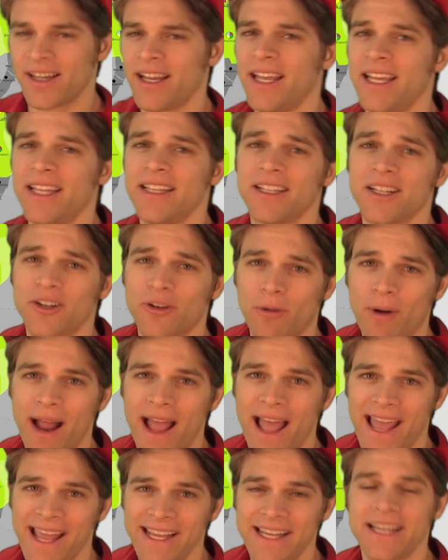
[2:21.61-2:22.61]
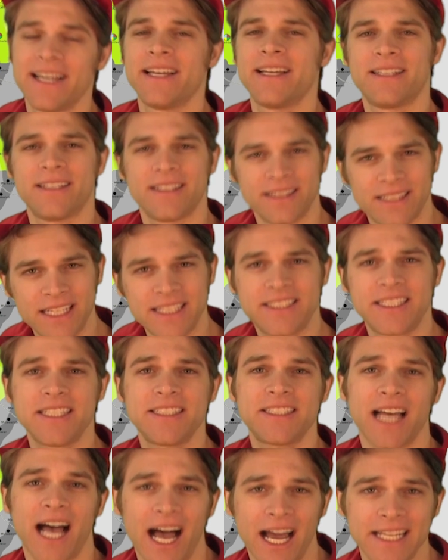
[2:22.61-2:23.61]
In the gray, this
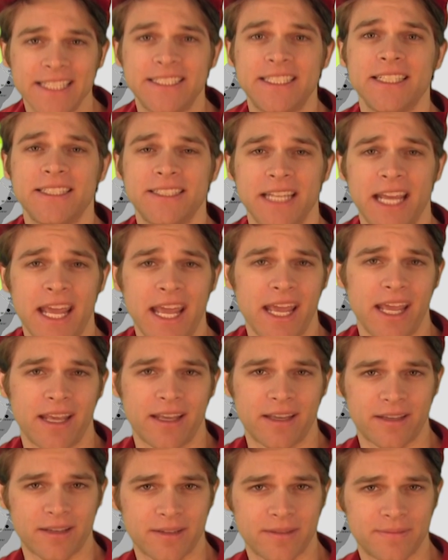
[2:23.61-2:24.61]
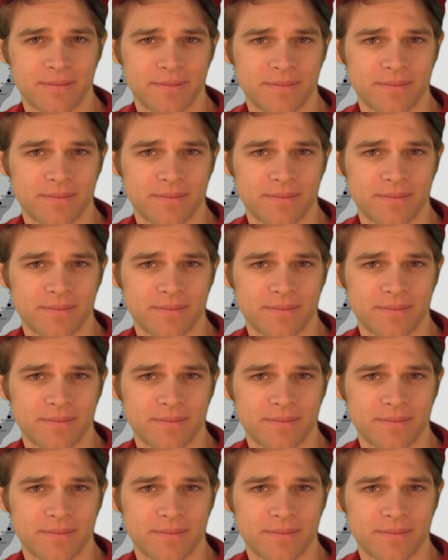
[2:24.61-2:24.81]
is ISIS Inc.